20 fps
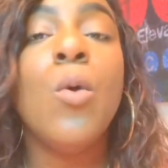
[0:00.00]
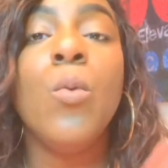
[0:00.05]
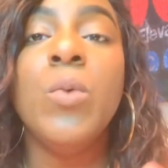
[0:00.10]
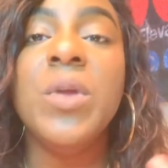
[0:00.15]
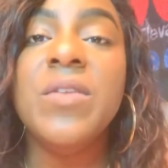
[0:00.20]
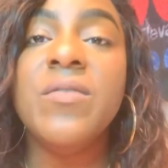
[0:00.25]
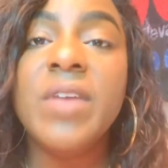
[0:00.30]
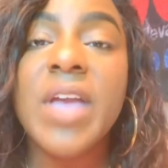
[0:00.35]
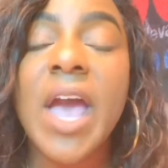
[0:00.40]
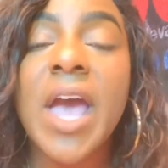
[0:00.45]

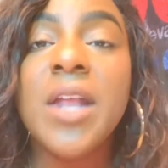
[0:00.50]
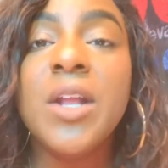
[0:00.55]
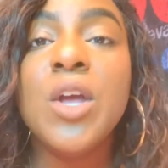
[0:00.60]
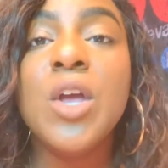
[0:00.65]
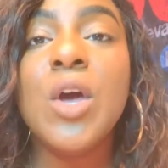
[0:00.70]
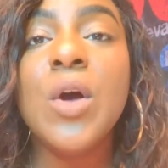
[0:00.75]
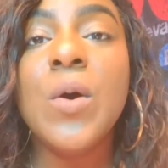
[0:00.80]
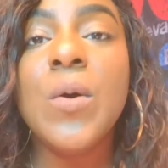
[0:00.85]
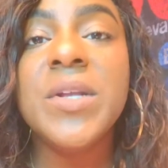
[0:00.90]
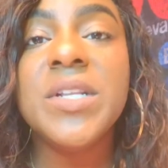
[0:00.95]
We've got to
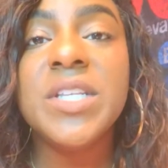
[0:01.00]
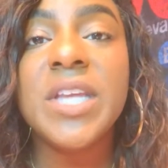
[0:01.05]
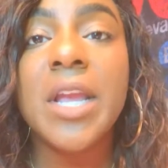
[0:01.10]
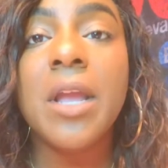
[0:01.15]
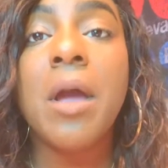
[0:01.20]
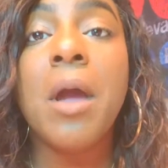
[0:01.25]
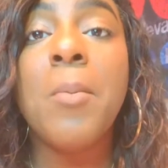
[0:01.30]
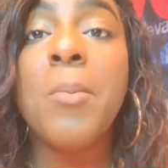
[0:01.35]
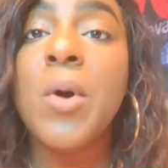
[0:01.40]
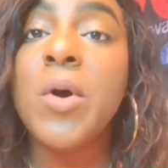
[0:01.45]
go and
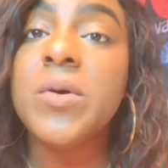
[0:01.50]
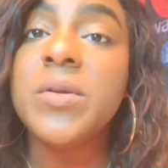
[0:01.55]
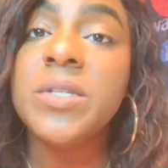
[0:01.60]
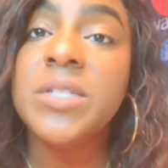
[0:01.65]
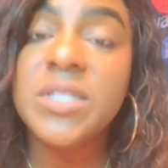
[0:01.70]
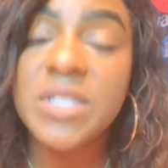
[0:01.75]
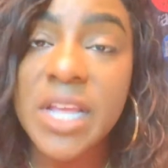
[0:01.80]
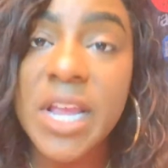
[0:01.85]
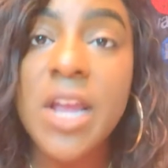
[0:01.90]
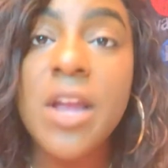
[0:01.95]
take our
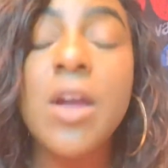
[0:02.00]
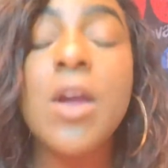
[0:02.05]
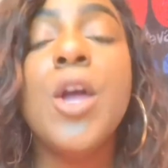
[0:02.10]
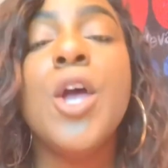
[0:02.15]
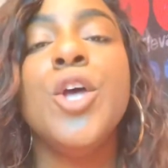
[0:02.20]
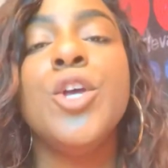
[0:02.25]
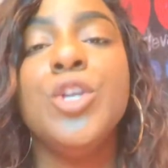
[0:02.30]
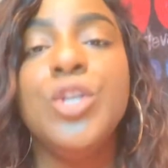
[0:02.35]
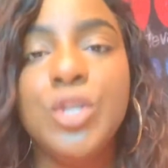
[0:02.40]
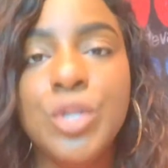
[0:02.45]
post there.
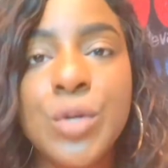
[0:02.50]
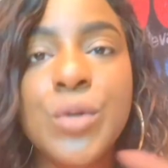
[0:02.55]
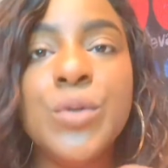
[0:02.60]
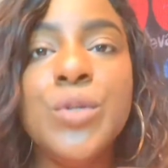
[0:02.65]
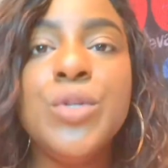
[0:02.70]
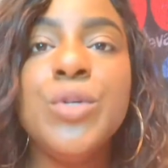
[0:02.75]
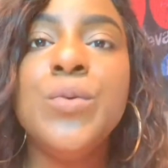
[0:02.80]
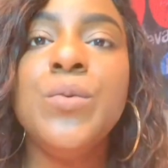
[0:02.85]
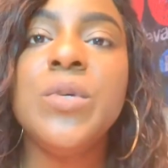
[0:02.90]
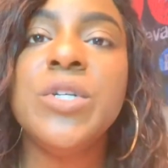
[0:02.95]
You
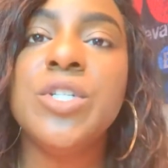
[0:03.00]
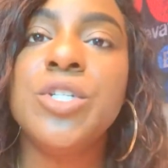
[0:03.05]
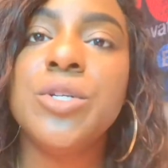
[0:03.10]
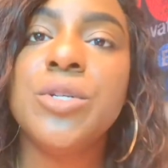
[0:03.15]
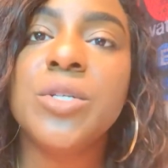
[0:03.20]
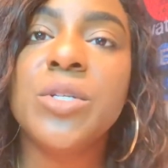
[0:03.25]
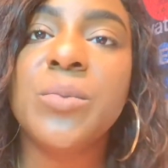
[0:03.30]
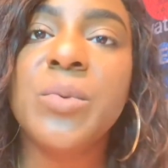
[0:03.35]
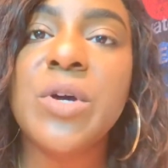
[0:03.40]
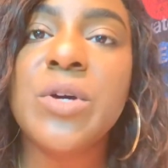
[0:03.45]
do what you're
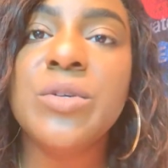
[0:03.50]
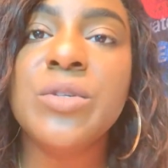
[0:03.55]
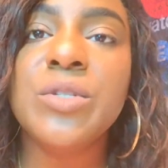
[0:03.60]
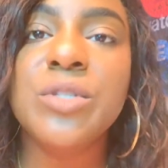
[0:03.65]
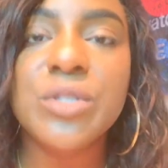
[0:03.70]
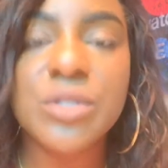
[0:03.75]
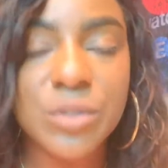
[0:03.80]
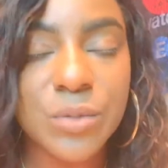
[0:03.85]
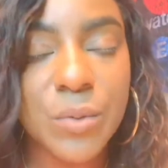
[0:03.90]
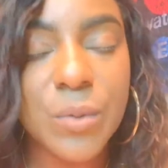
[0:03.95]
supposed
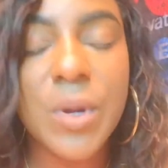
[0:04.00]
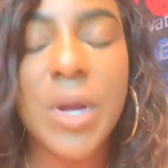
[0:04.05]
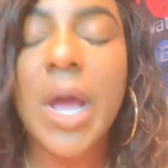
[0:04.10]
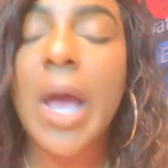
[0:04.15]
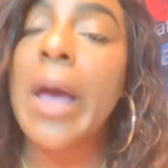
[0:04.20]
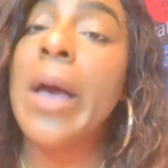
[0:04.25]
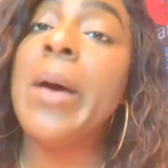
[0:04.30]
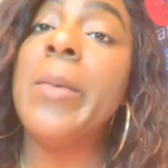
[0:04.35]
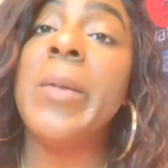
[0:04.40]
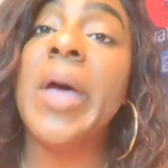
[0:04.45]
to do.
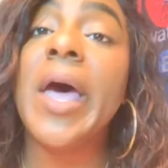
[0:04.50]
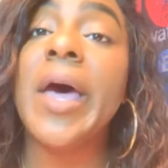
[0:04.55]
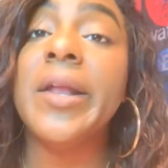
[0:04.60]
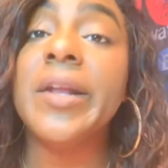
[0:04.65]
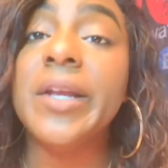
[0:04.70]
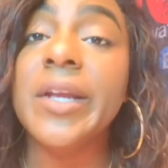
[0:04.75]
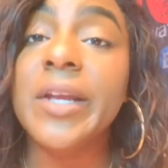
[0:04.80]
I'm out